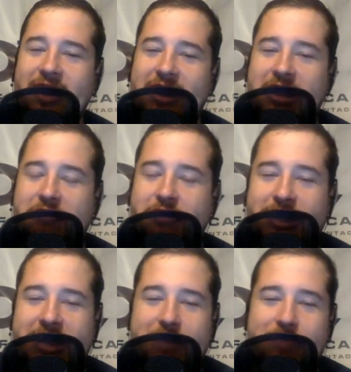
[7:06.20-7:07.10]
they really
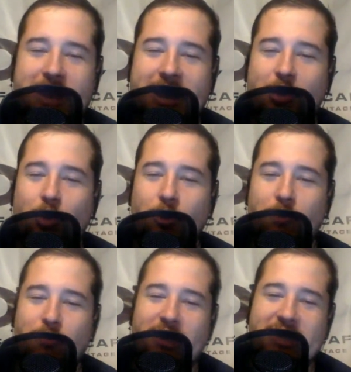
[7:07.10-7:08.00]
kept that Gordon
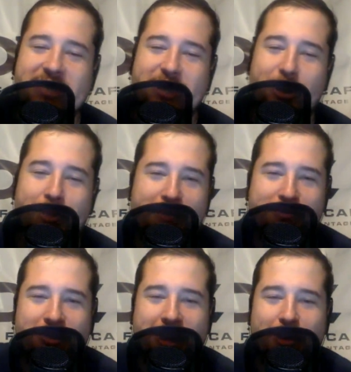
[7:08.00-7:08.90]
price up after
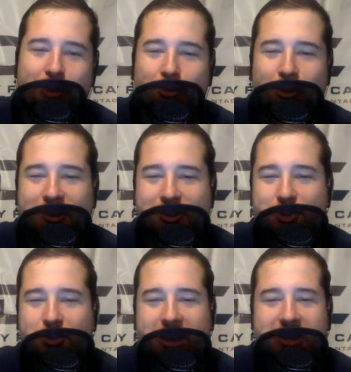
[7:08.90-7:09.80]
that home run
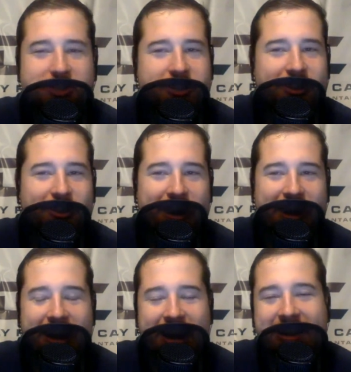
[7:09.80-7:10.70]
stretch, so
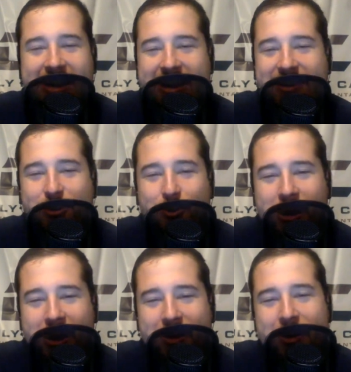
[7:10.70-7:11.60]
I, I can't do it
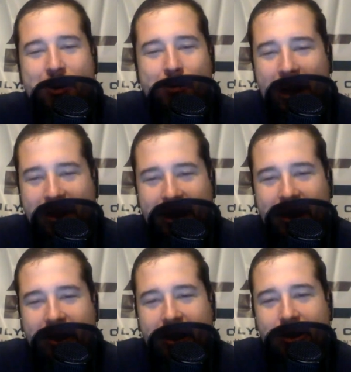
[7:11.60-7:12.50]
at batting that
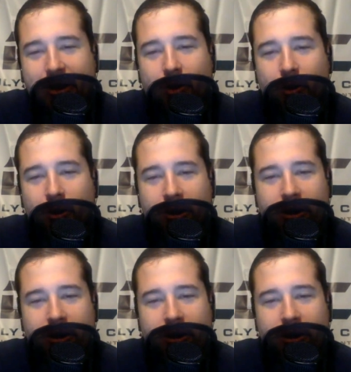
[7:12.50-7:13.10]
late in the order.